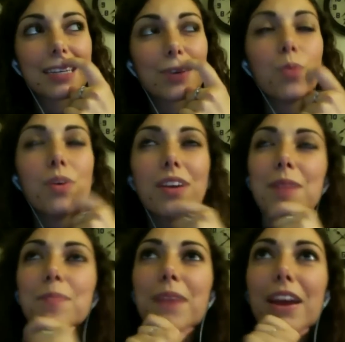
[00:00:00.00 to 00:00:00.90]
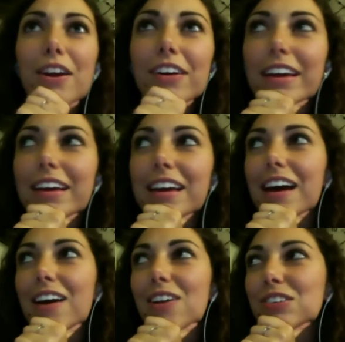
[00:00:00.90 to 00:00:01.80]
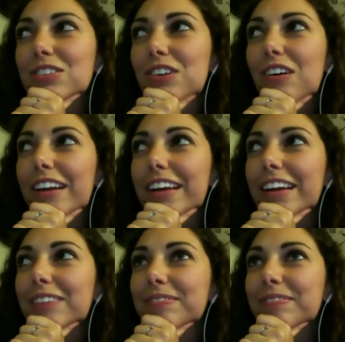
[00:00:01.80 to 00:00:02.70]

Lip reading: Who would I marry, Cal or Donnie?